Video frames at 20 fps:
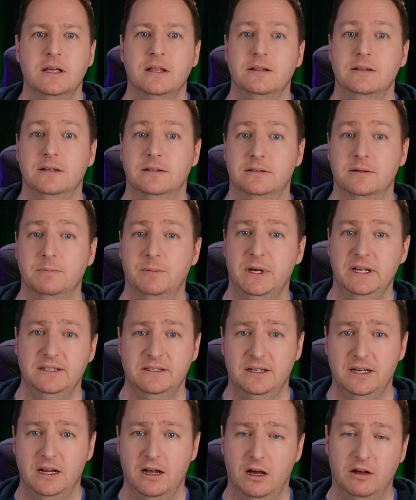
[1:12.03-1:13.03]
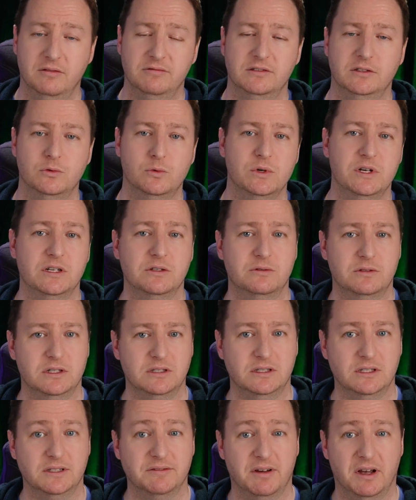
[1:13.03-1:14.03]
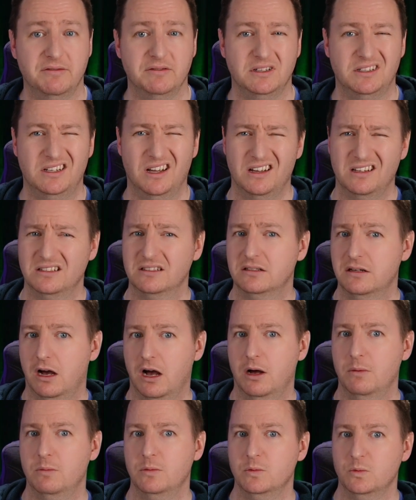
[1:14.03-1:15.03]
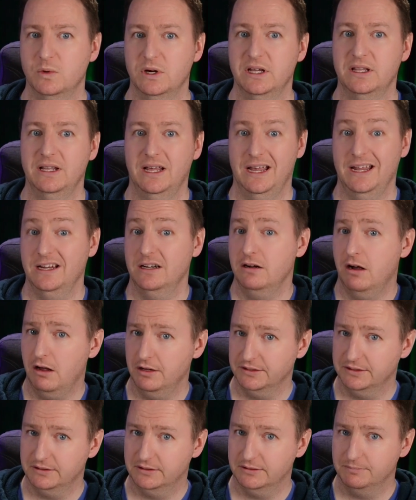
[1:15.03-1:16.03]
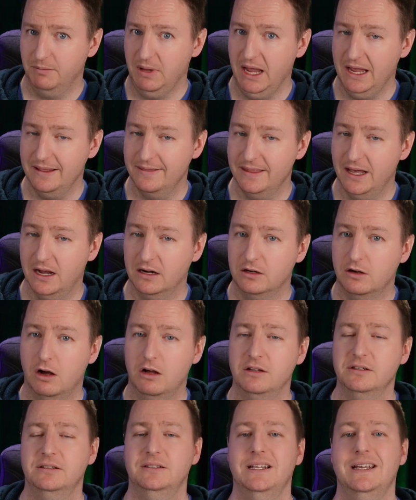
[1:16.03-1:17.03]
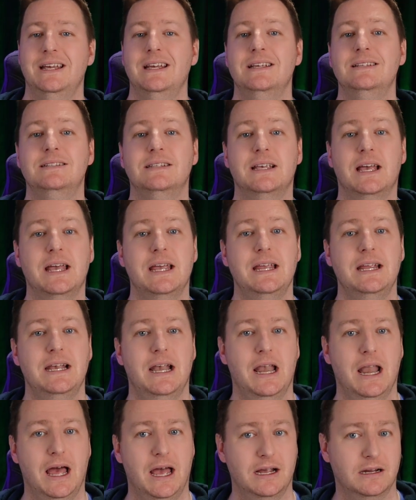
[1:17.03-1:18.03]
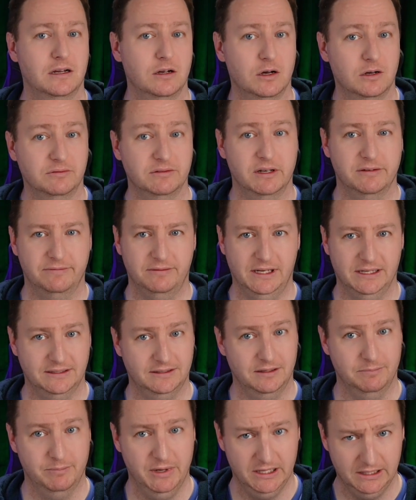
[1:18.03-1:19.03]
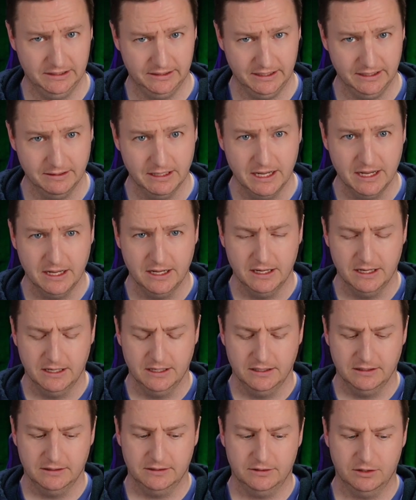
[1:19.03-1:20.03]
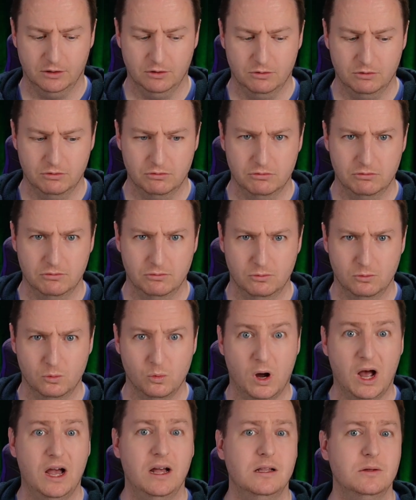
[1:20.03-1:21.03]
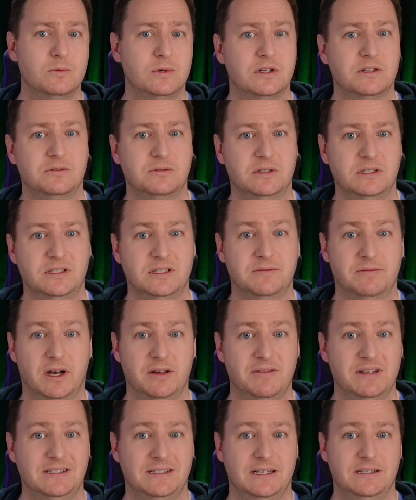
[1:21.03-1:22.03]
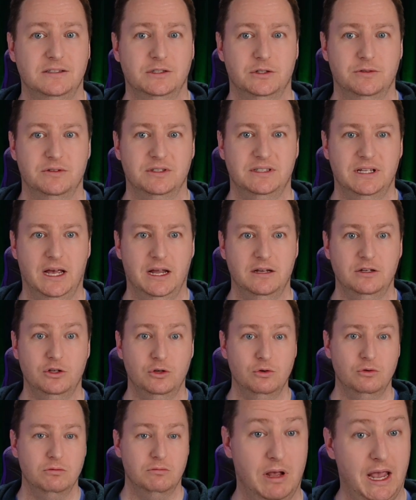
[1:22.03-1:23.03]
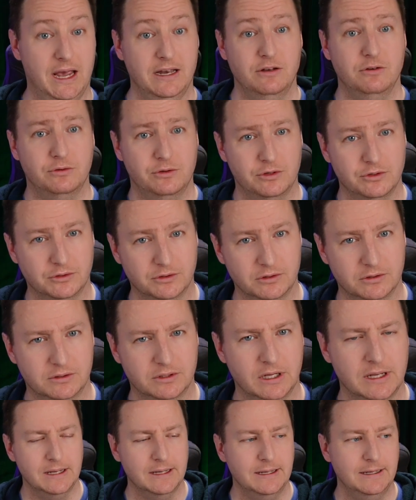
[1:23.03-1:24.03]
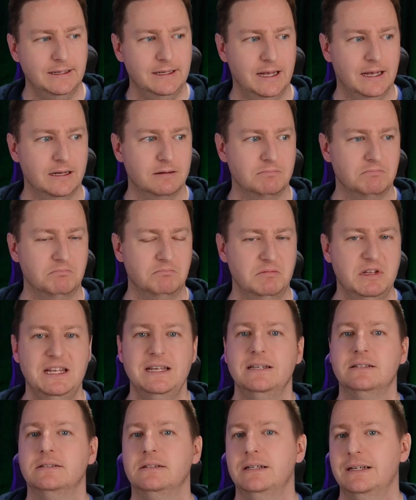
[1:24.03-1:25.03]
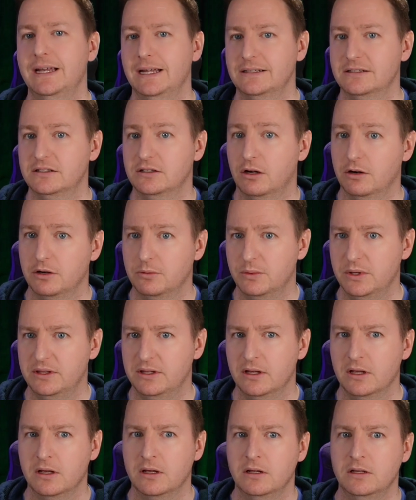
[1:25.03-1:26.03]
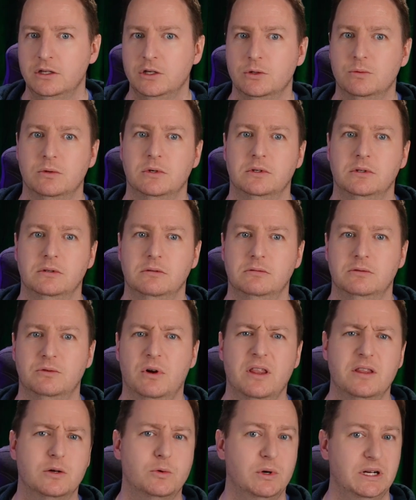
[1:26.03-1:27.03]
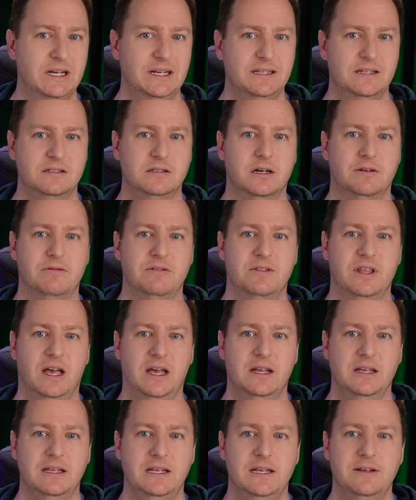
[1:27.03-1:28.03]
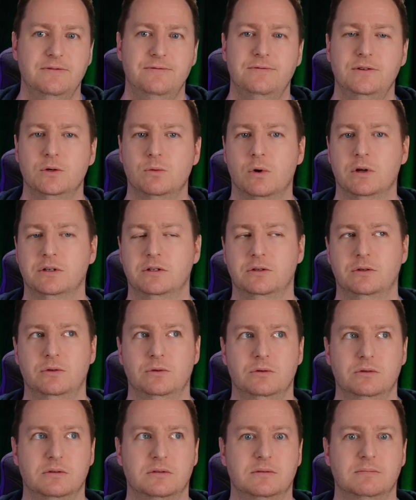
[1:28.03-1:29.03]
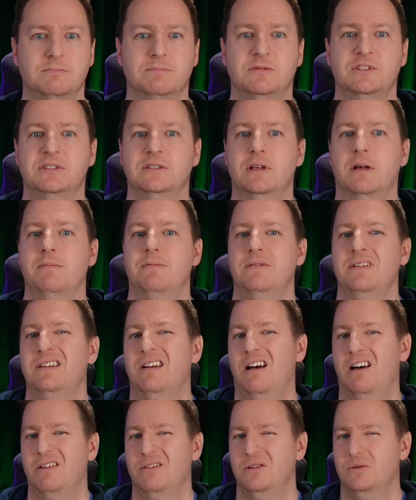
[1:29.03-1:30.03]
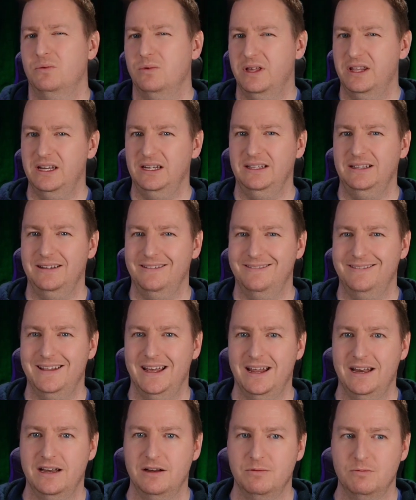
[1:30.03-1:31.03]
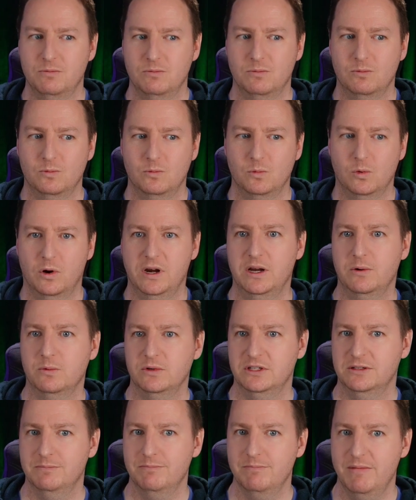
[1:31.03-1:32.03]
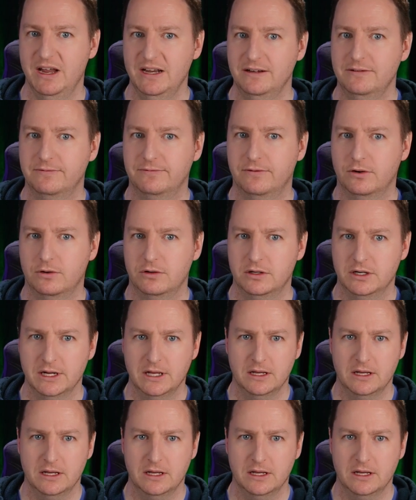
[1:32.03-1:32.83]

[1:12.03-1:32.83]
The simplicity of Windows 365 does come with a cost, and that cost is a lack of flexibility. So while Windows 365 is a service that you and your users can easily get started with, you will rather quickly discover that if you want to do something other with it than what it was meant for,